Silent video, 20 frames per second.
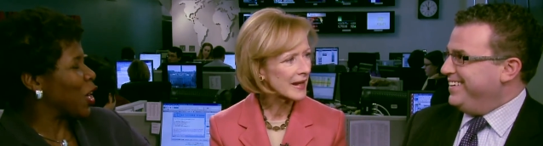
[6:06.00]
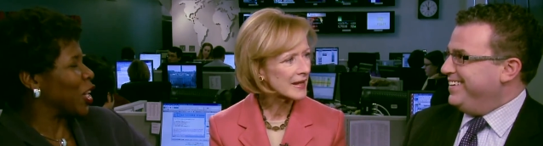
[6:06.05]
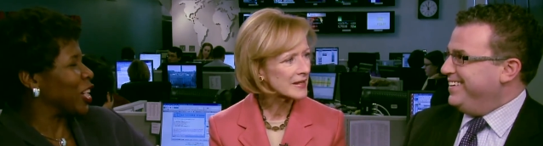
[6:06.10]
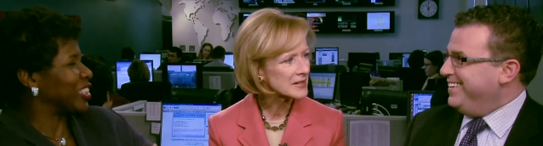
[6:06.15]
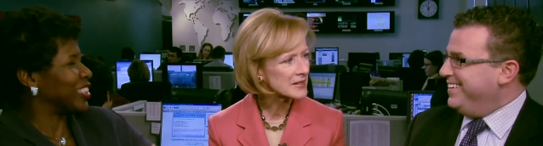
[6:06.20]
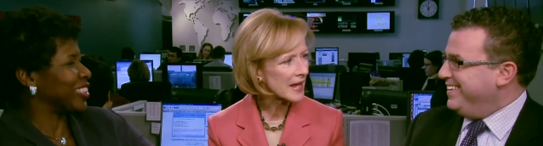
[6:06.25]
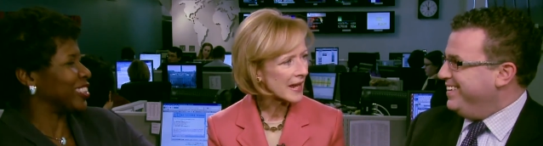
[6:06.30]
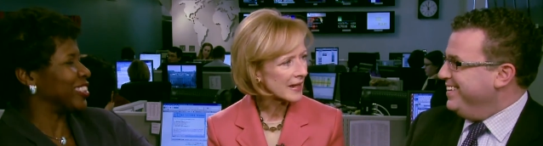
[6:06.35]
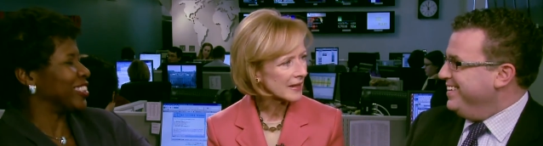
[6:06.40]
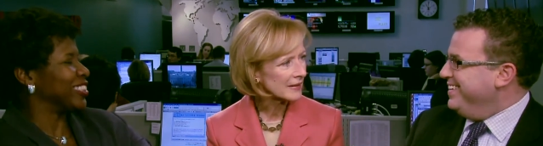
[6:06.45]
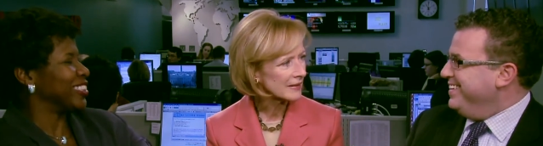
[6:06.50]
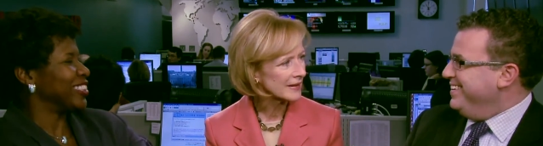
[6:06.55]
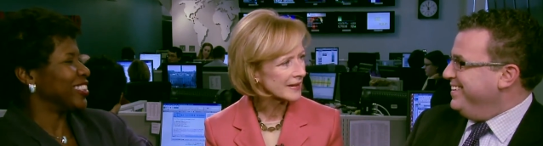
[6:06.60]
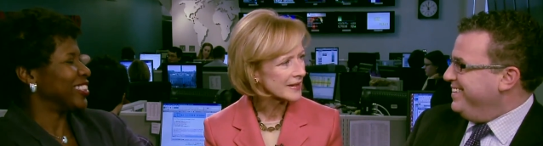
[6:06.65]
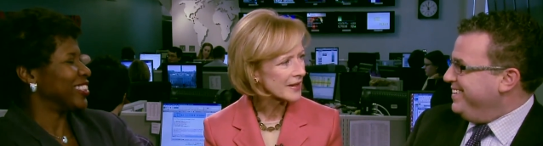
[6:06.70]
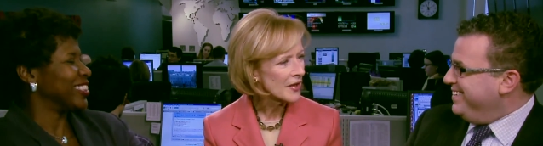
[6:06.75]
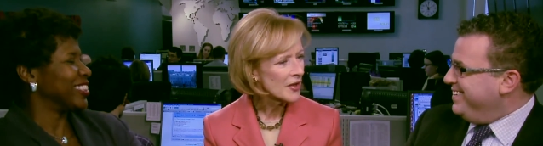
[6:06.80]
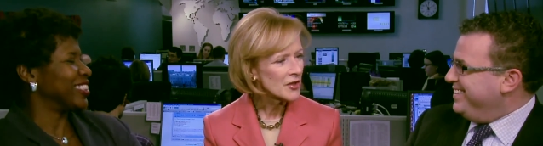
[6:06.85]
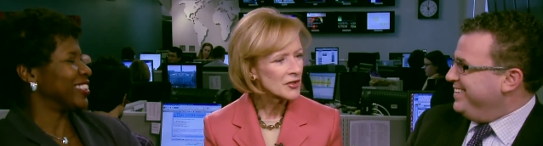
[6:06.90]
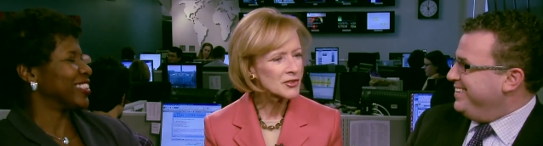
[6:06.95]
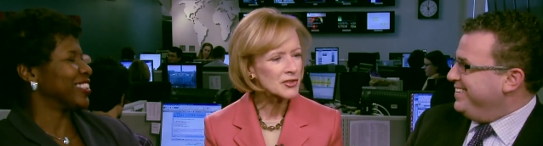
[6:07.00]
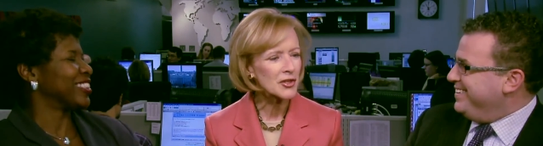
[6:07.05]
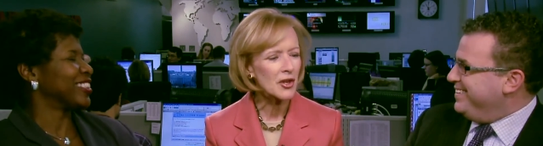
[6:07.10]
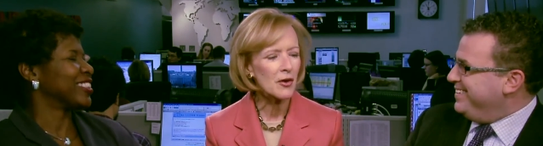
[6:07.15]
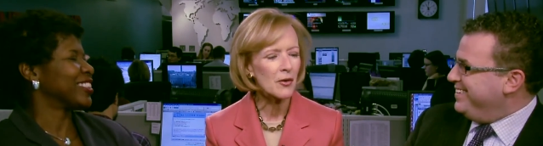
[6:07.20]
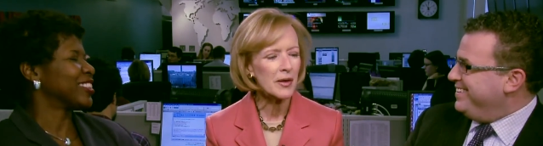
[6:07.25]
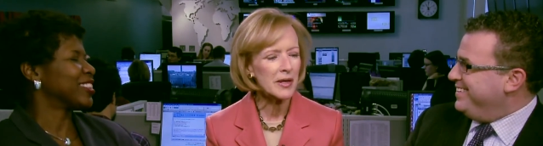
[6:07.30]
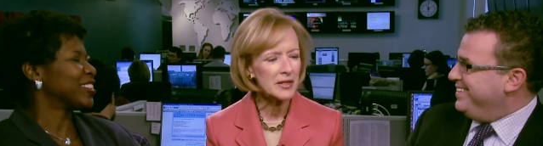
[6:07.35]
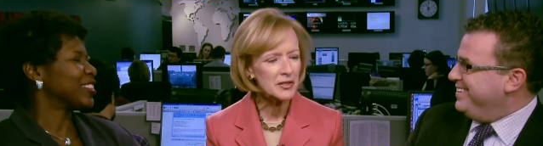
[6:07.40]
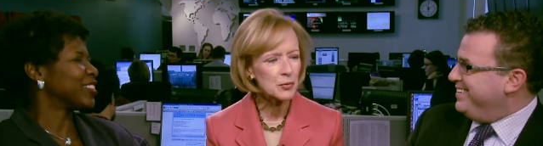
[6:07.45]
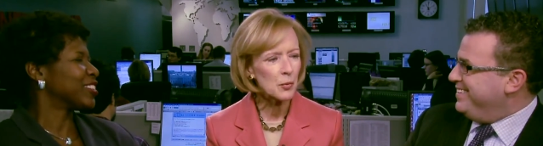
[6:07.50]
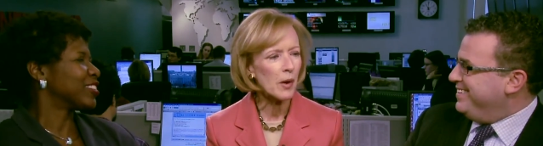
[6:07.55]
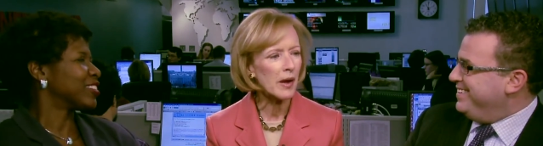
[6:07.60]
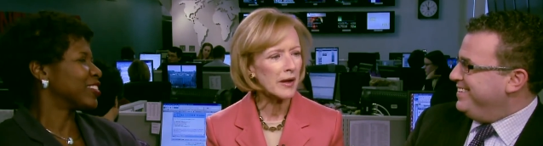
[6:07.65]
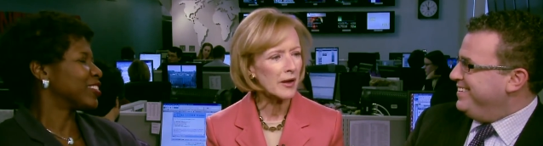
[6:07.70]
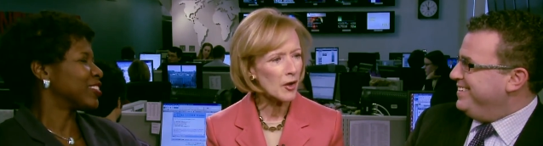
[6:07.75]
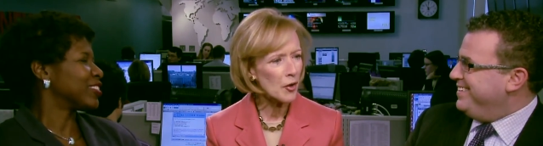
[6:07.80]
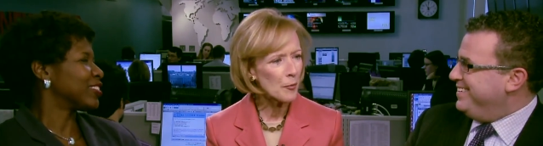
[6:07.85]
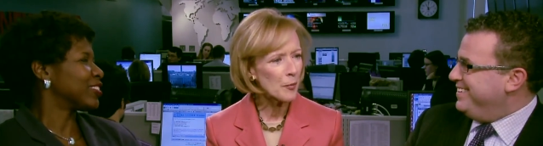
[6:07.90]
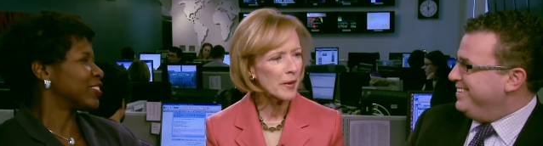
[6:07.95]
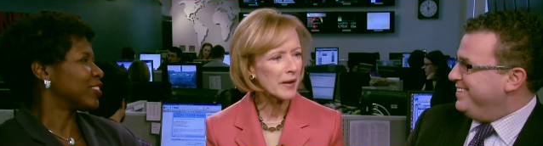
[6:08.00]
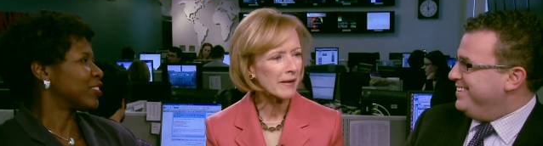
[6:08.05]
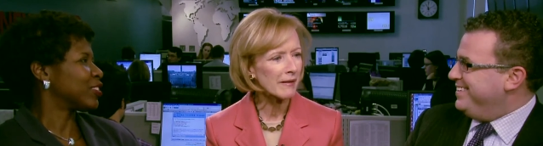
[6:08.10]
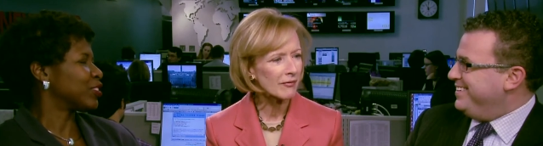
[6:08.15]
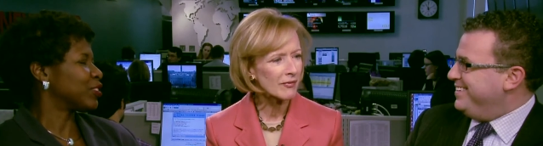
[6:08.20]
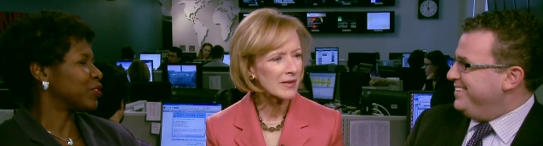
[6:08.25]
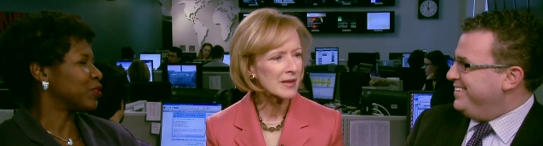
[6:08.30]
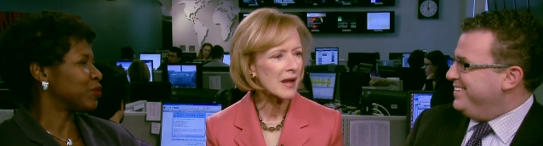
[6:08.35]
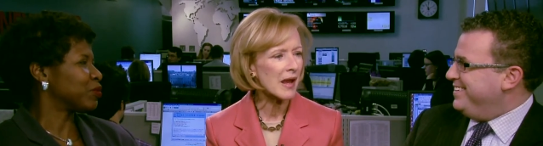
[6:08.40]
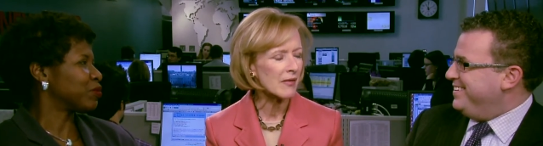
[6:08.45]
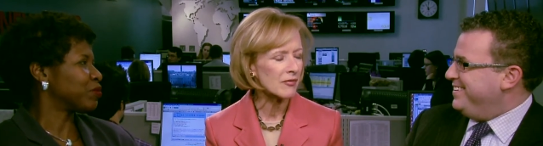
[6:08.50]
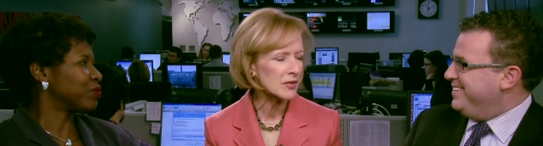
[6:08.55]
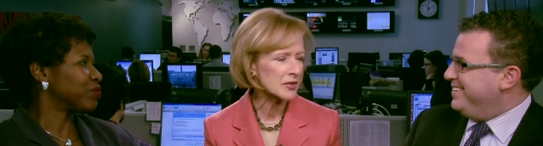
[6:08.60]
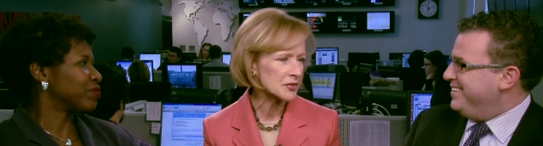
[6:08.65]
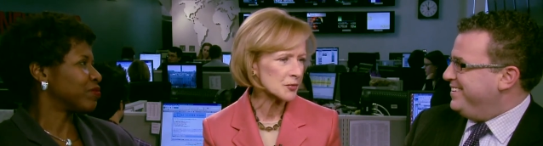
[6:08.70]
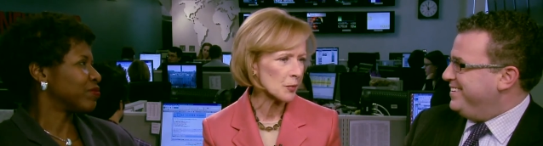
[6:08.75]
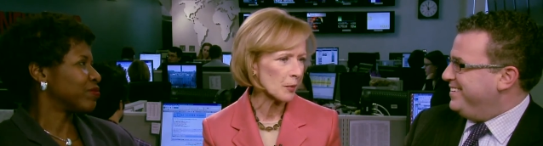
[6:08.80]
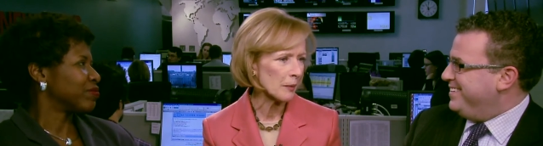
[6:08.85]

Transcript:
Speaker 1: exactly. So it's wide open, and and this